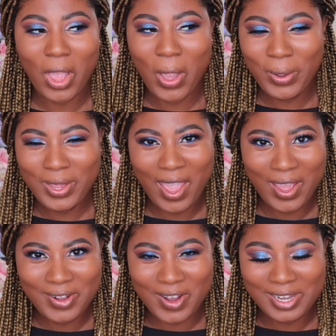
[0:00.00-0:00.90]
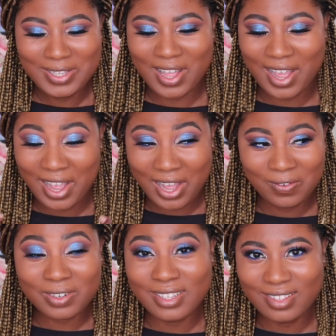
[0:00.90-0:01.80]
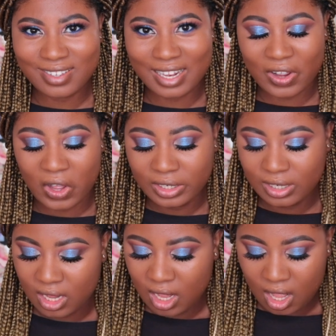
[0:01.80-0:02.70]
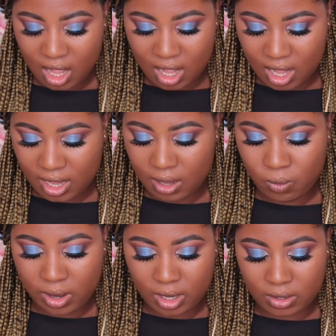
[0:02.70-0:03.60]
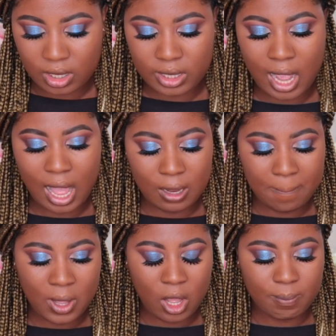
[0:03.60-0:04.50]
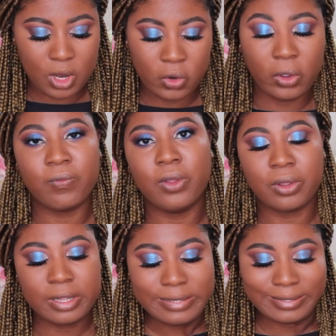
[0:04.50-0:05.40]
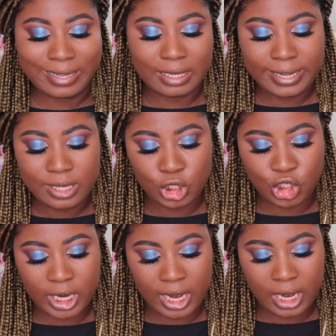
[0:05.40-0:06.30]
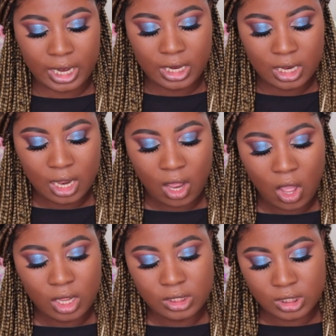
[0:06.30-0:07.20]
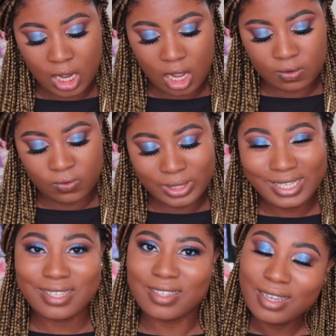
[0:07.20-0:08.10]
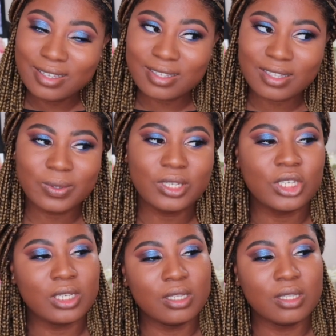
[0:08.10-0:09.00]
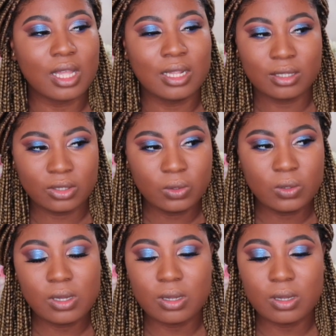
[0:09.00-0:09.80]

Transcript: Okay guys, I have concealer on. I am wearing the Colourpop No Filter Concealer in the shade Dark 46, which is a little